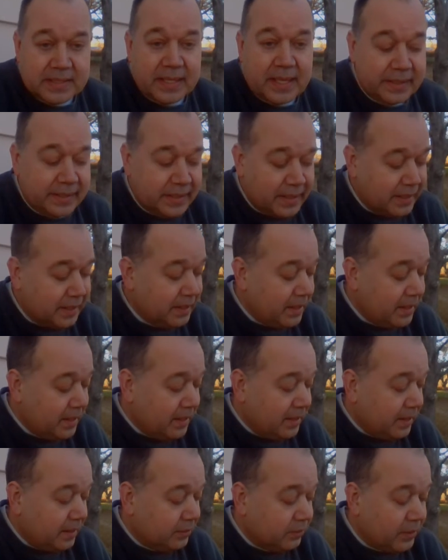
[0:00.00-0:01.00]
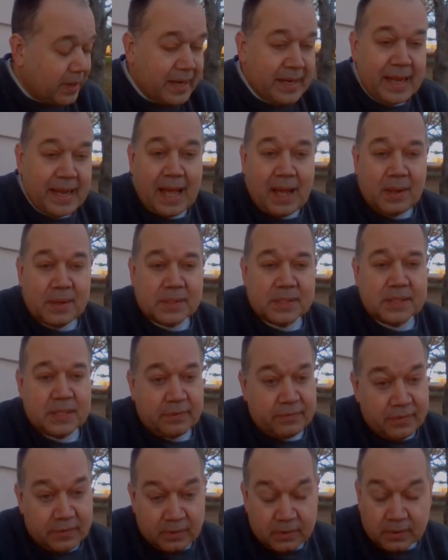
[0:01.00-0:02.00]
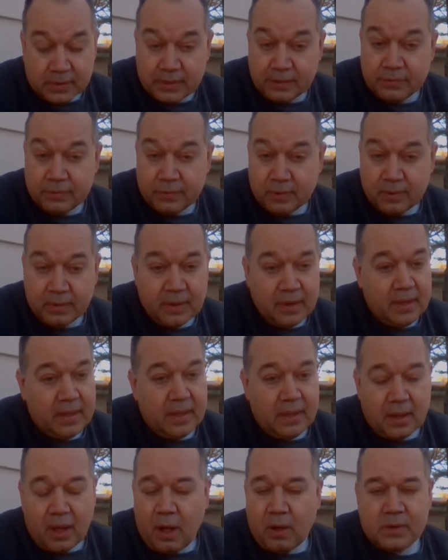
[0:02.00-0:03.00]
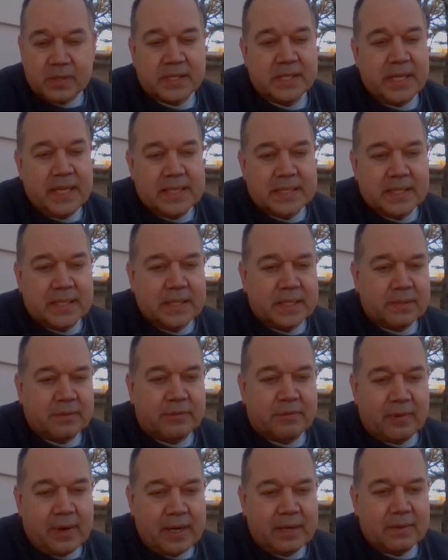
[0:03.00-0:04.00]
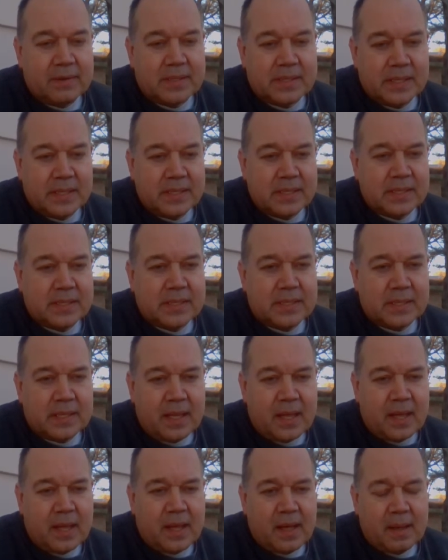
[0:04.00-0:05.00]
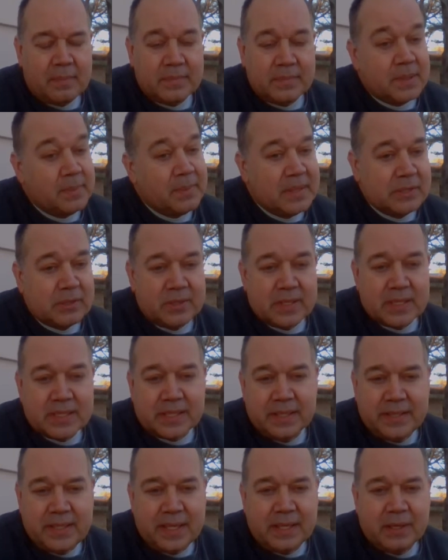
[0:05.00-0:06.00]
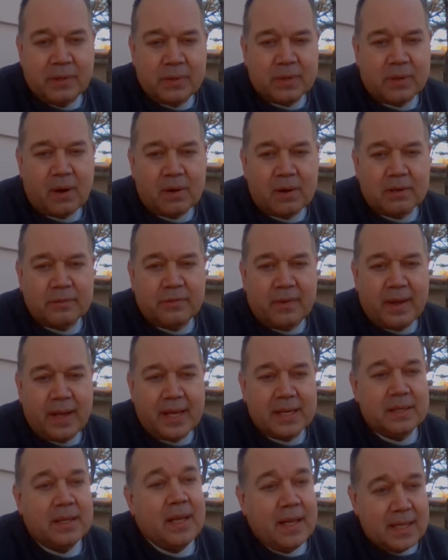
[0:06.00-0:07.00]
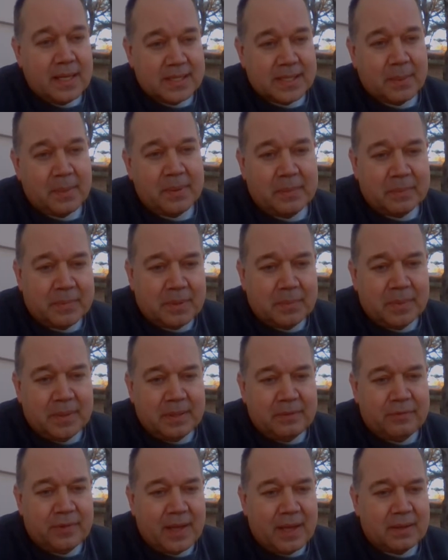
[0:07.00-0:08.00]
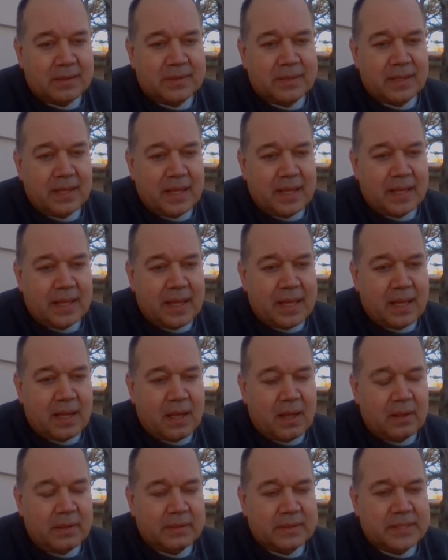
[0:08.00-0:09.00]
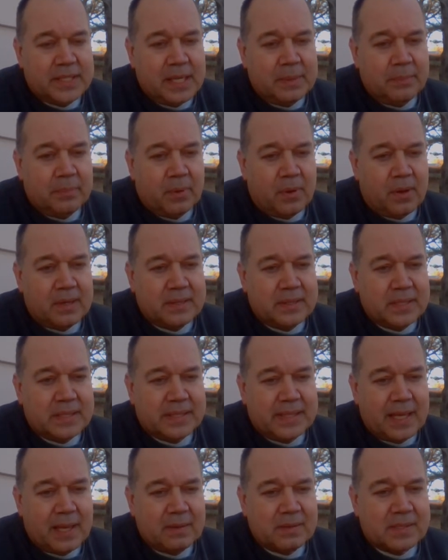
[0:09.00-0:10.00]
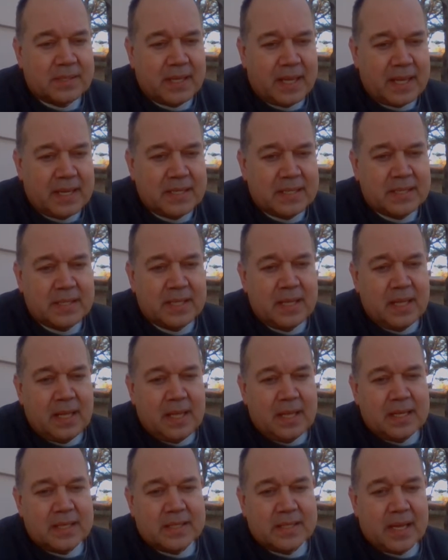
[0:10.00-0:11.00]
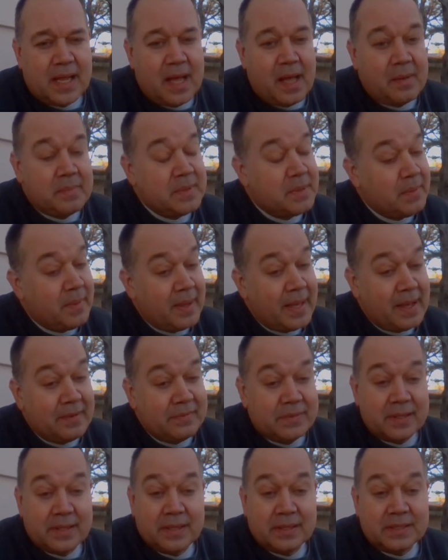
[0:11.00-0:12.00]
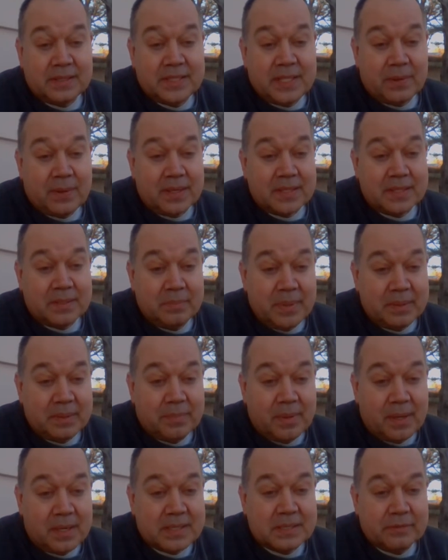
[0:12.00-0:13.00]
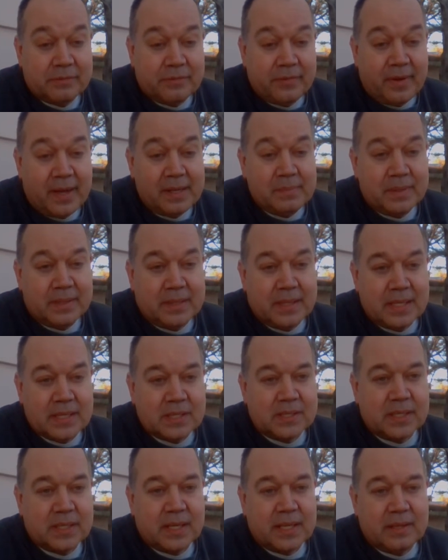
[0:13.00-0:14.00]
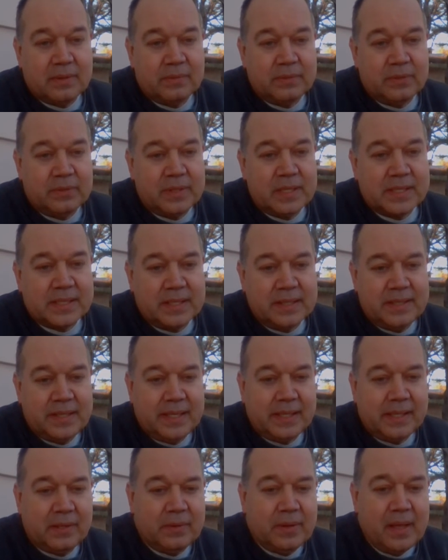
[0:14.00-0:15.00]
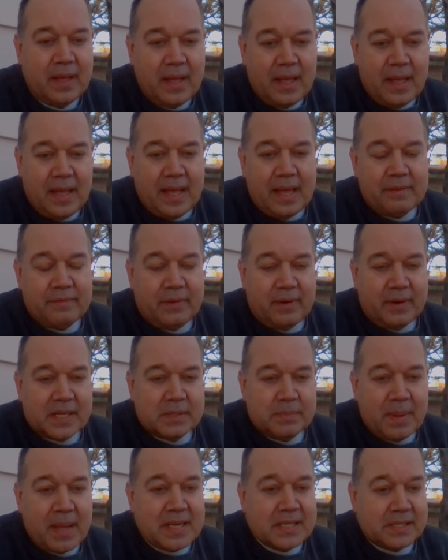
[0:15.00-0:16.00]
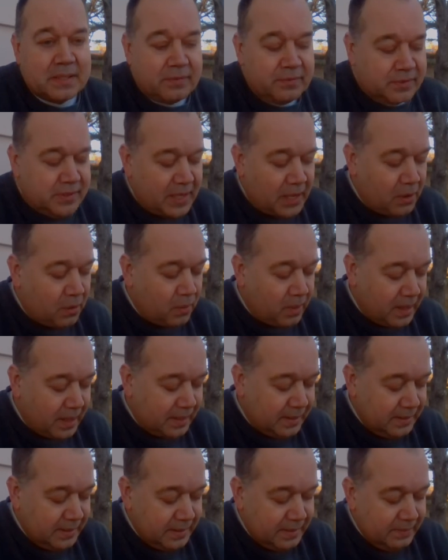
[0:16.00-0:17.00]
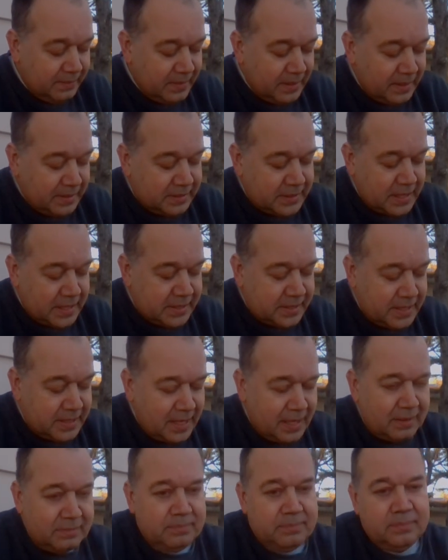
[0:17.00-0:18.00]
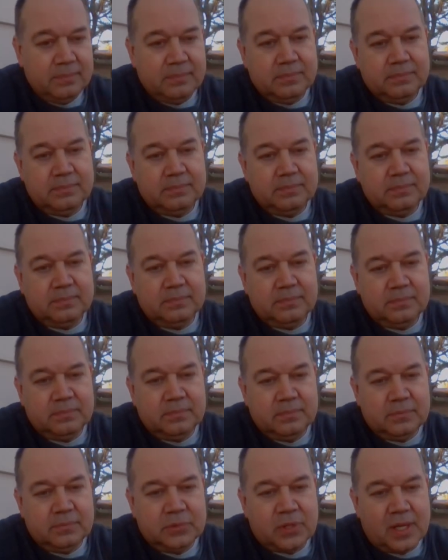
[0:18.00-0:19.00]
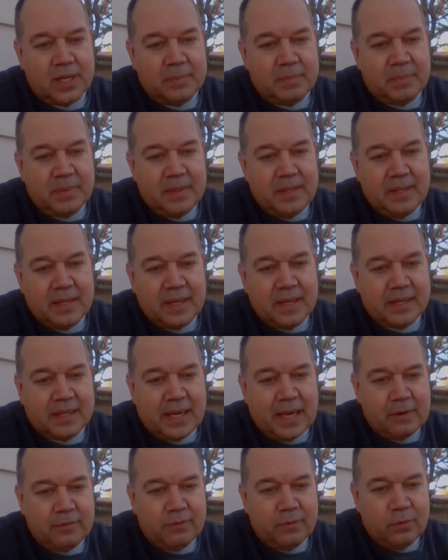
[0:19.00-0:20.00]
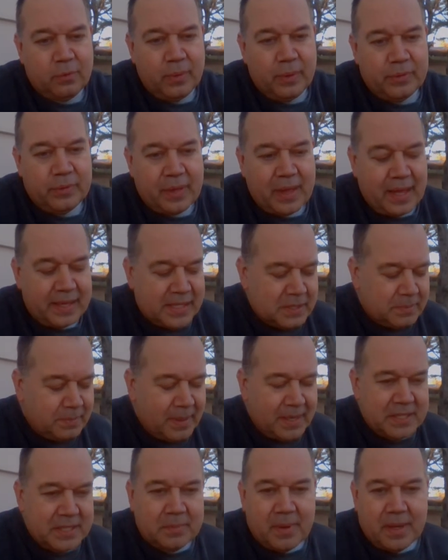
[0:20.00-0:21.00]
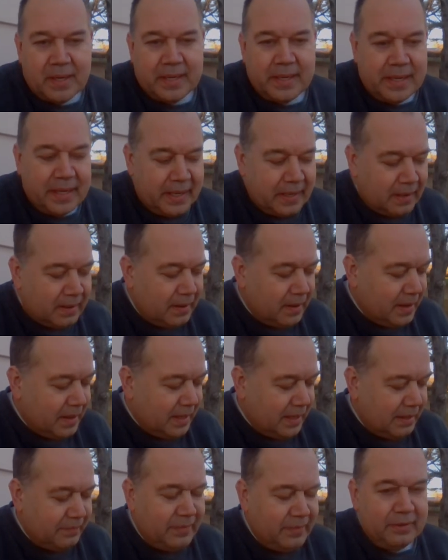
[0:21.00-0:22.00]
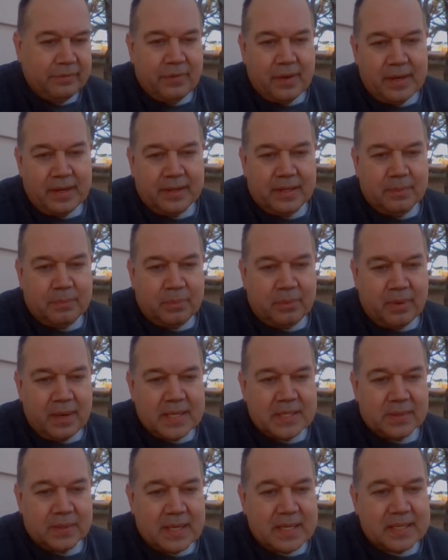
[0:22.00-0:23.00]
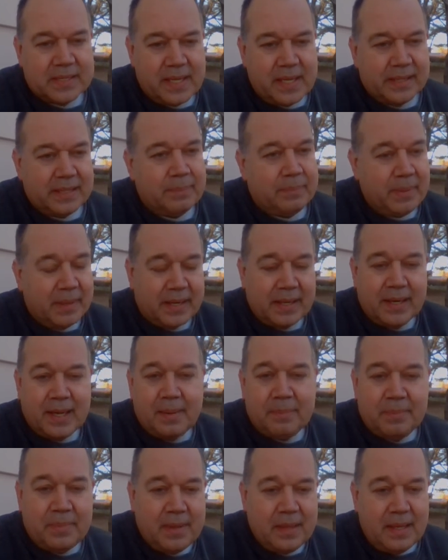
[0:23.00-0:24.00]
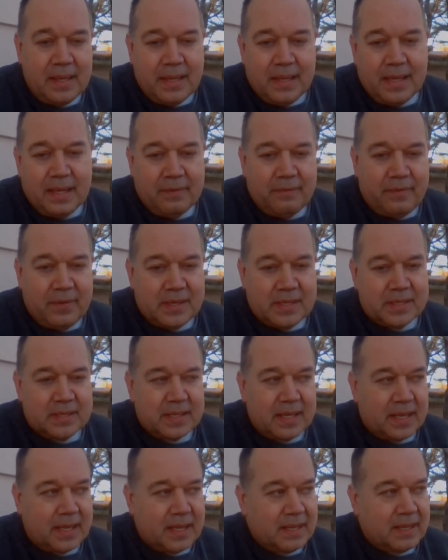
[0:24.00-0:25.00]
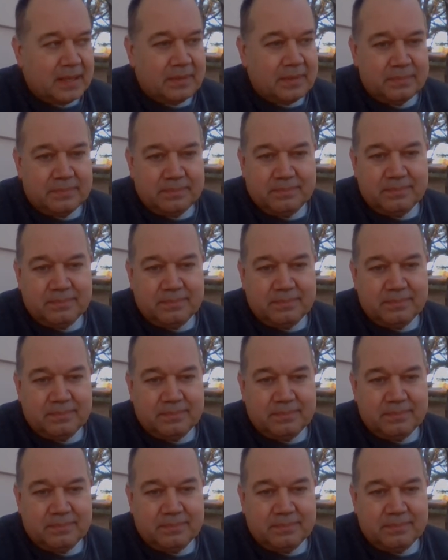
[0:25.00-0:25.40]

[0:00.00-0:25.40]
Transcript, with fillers: of Zegna. Great house if you're looking for all seasons of fragrances. Um, some of these are discontinued and hard to find. Some of them can be found at cheap on discount sites. Some you'll have to shell out some big bucks to find because uh, they're discontinued and very expensive. So uh, just uh, try to be uh, careful with uh, how you spend your money here. If you can find a good price on a Zen, you pick it up. If it's, uh,